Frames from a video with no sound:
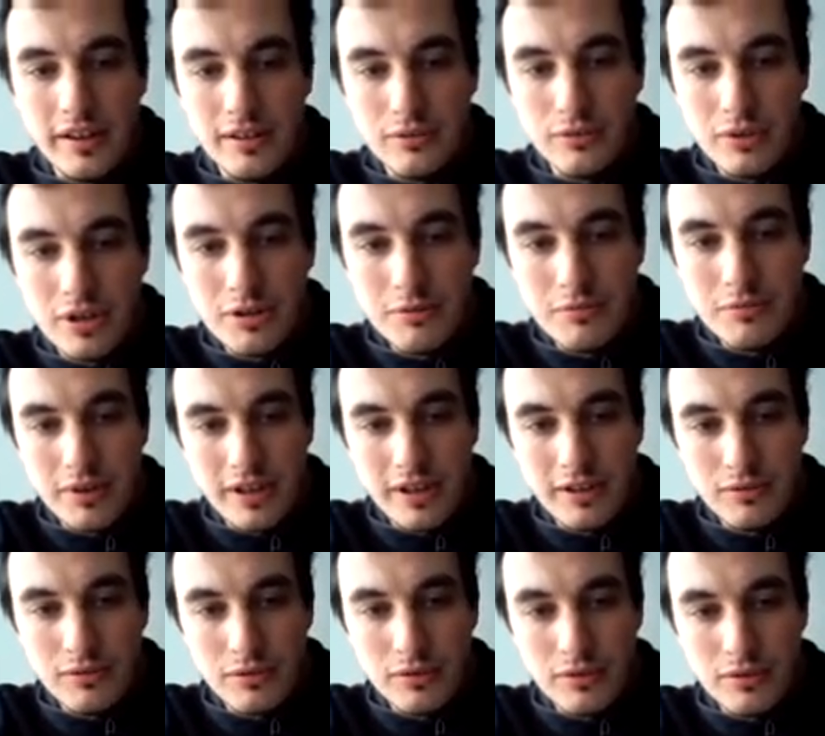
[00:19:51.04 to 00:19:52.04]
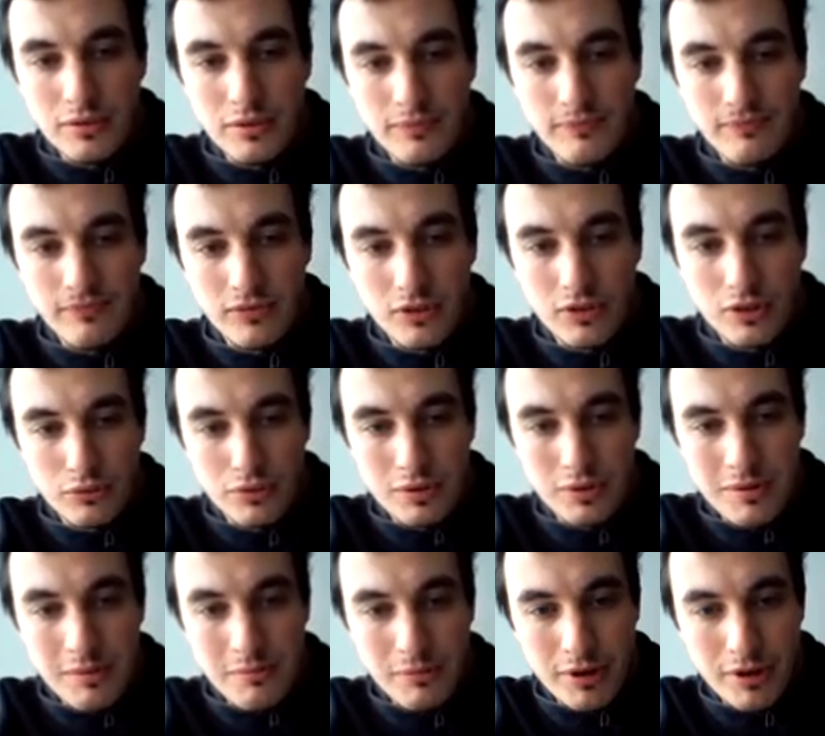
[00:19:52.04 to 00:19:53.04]
And
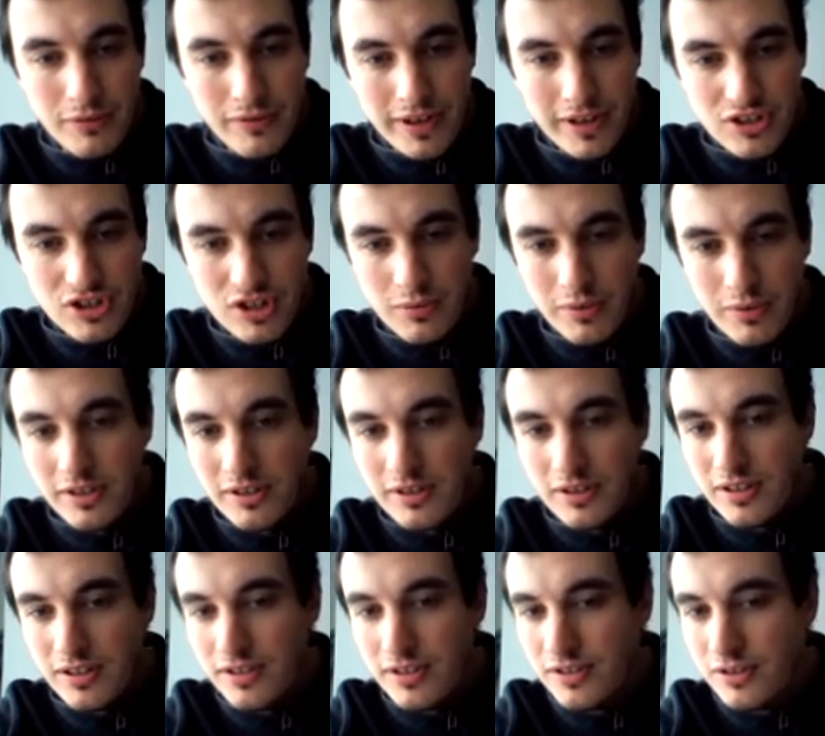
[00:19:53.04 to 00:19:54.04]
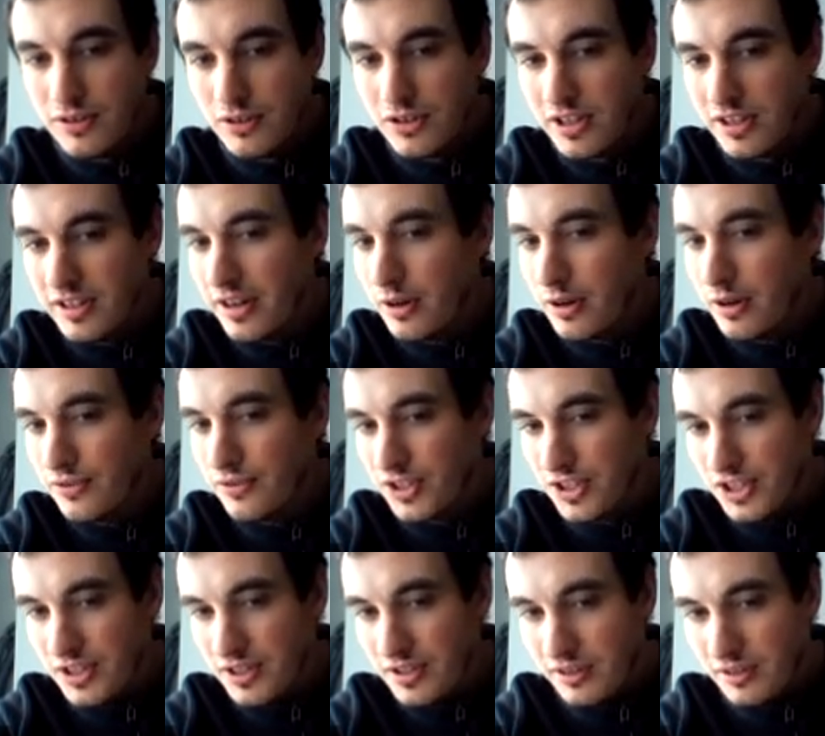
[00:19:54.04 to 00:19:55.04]
remember that G1 is the kernel of
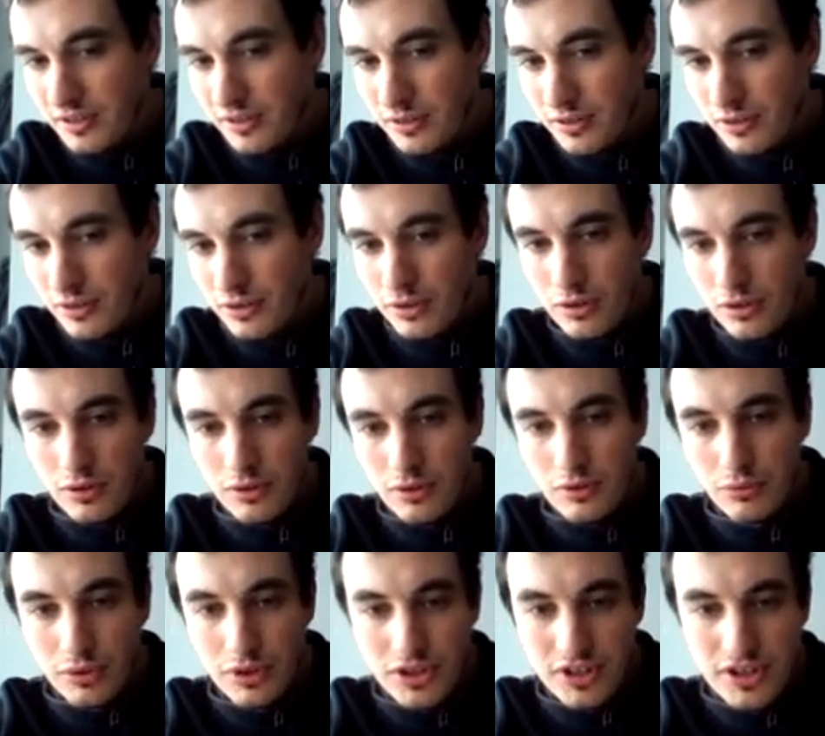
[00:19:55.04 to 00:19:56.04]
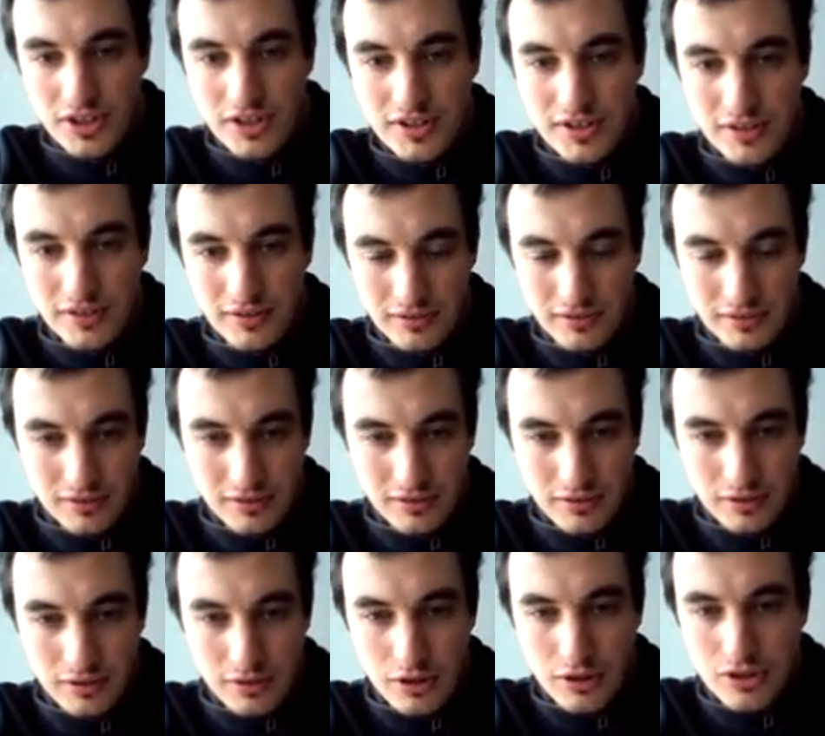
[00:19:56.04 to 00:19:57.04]
key, which is
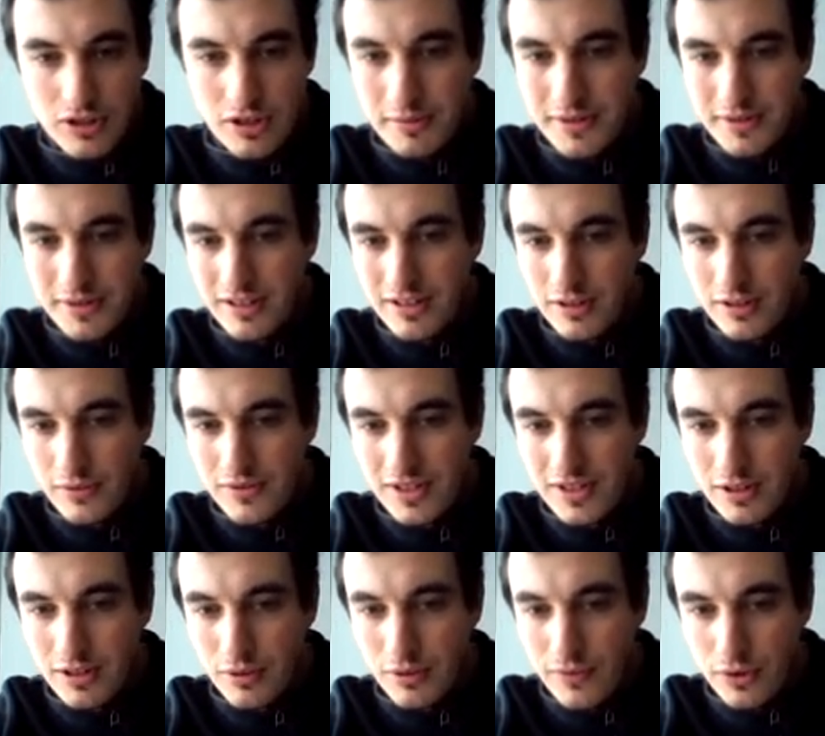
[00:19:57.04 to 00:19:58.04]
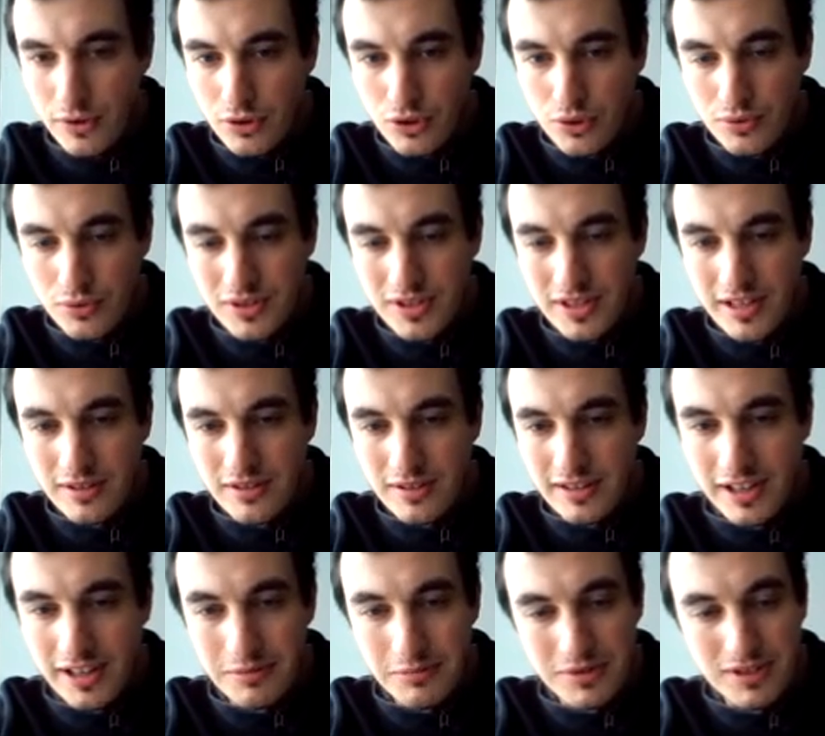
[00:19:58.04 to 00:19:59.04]
a subset of Z over QZ
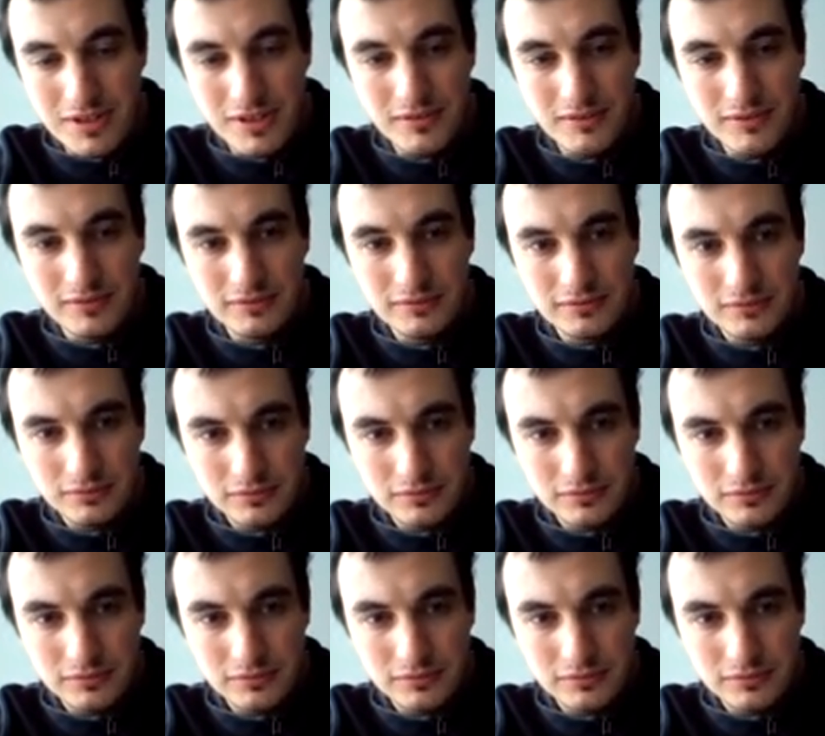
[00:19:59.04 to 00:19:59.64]
times.